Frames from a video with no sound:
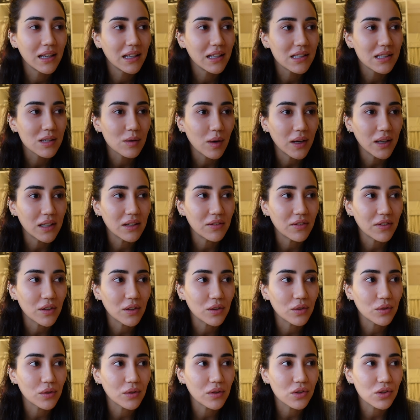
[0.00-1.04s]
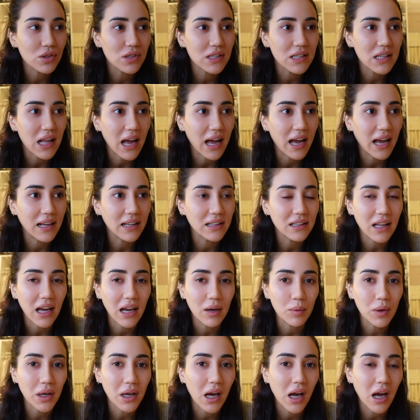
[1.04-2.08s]
it's quite difficult to understand.
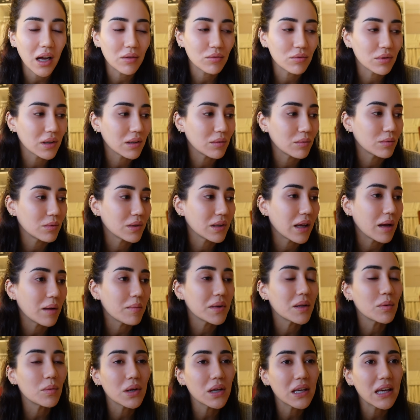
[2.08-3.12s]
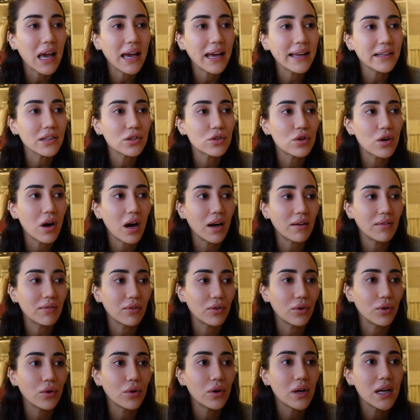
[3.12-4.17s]
We can't, we, we, I mean, we can
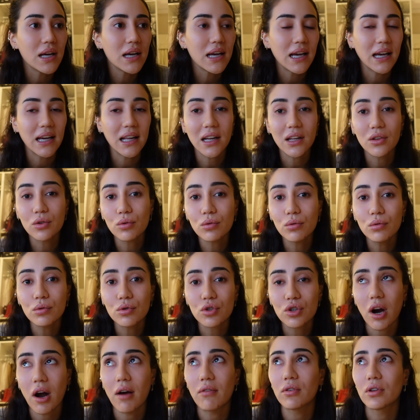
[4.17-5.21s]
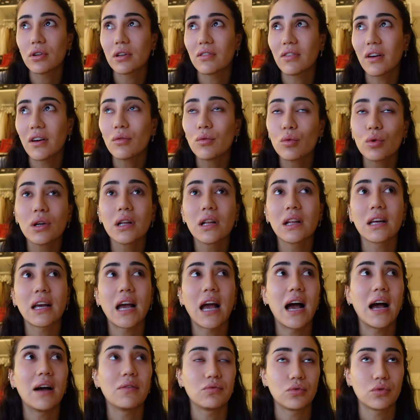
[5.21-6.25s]
travel, and I do travel if I really
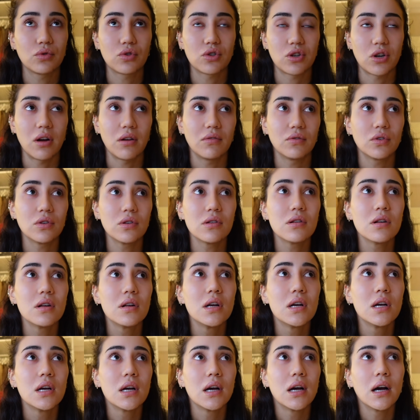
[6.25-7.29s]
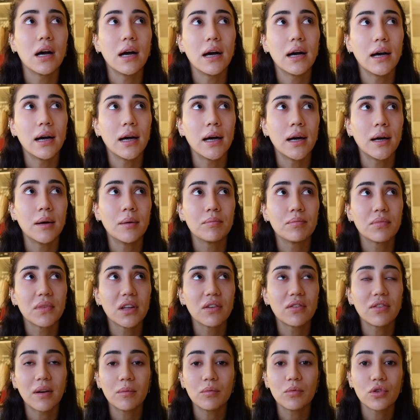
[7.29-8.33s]
have to travel. Um,
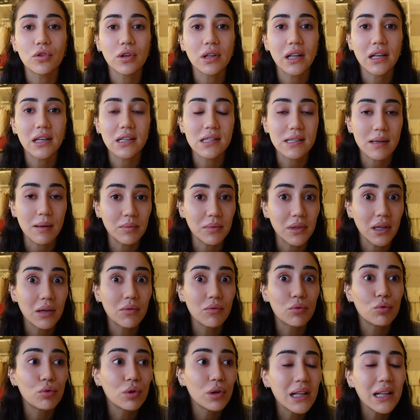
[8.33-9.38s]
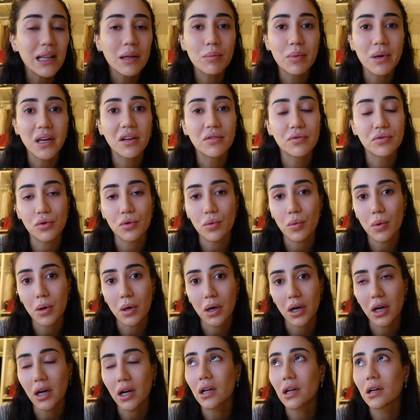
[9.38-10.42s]
if I'm doing like something really big for
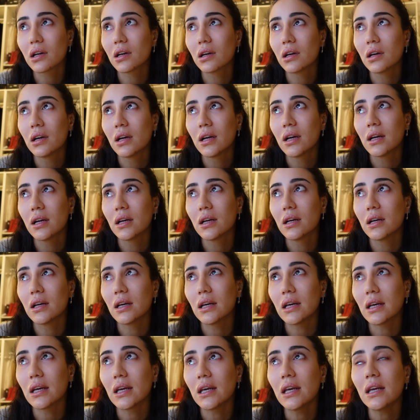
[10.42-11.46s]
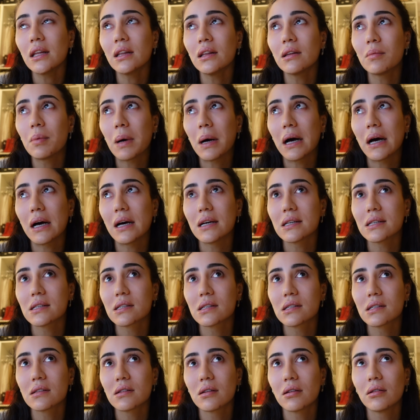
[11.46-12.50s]
work. In the
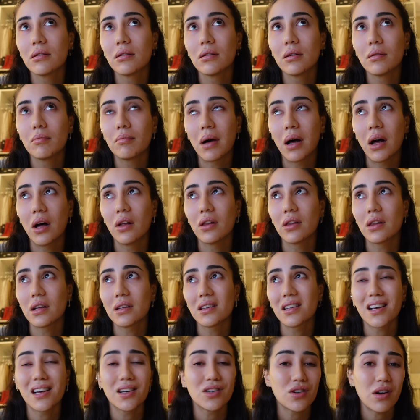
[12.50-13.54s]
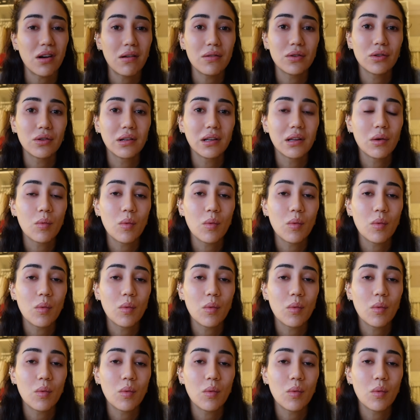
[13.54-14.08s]
past month, I think I traveled only